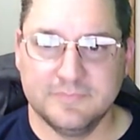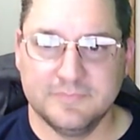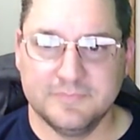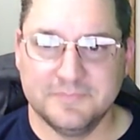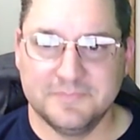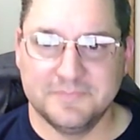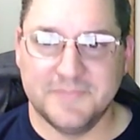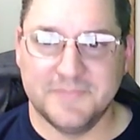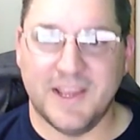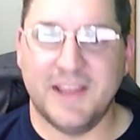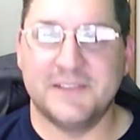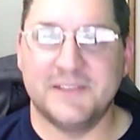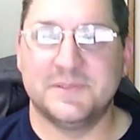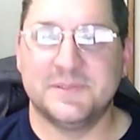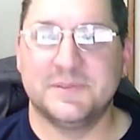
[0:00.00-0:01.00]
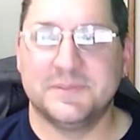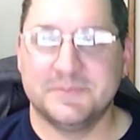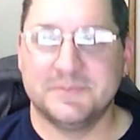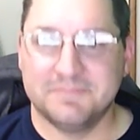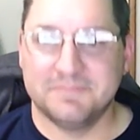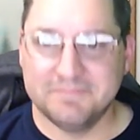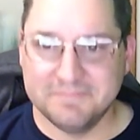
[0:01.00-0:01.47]
Nice.
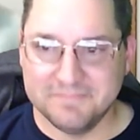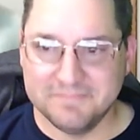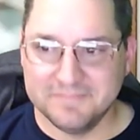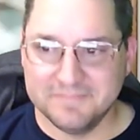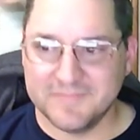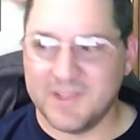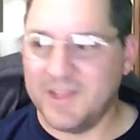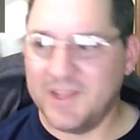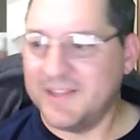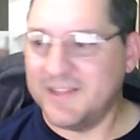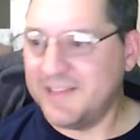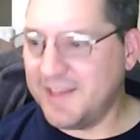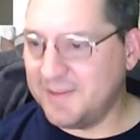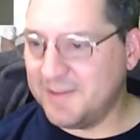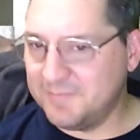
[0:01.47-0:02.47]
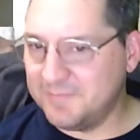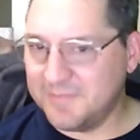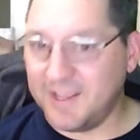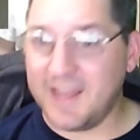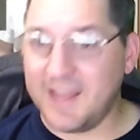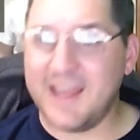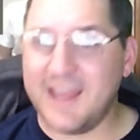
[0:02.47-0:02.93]
I like that. I
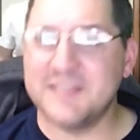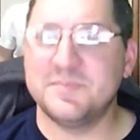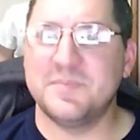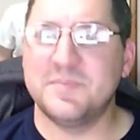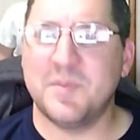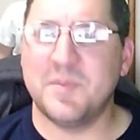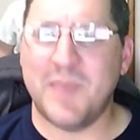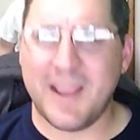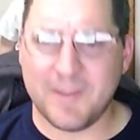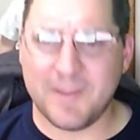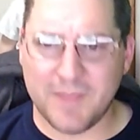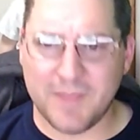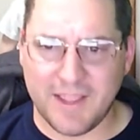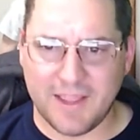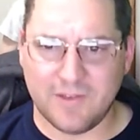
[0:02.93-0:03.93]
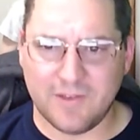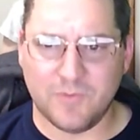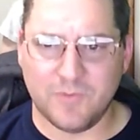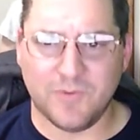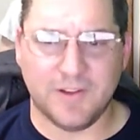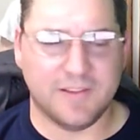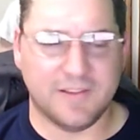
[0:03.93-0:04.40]
got eyes in the back of my head. Don't
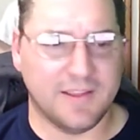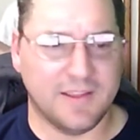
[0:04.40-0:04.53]
forget that.